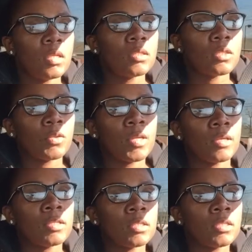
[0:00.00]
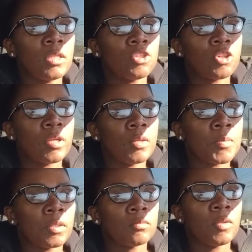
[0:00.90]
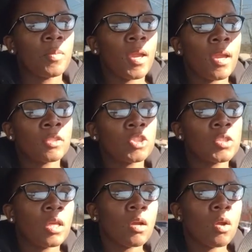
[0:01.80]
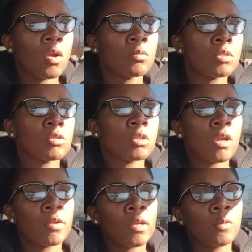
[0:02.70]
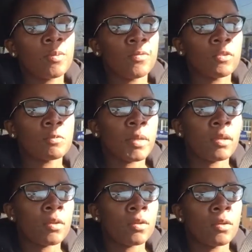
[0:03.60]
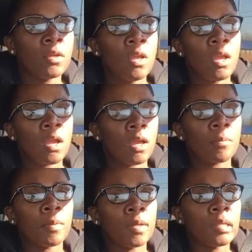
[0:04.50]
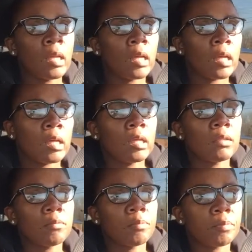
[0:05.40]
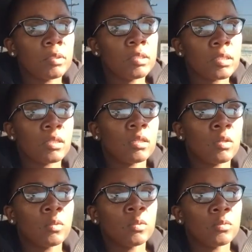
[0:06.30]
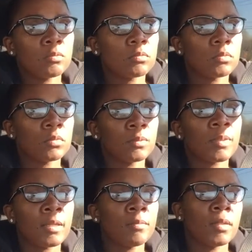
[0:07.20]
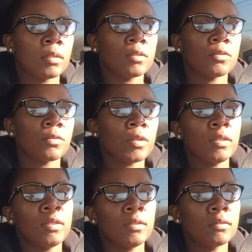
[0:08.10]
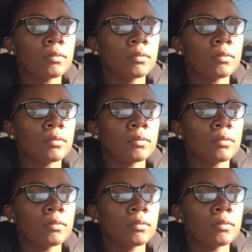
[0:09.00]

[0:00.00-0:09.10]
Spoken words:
So yeah, his teacher emailed me back. She's like, oh, I'm so sorry, I hope he feels better, but please send a note. I'm like, miss, really?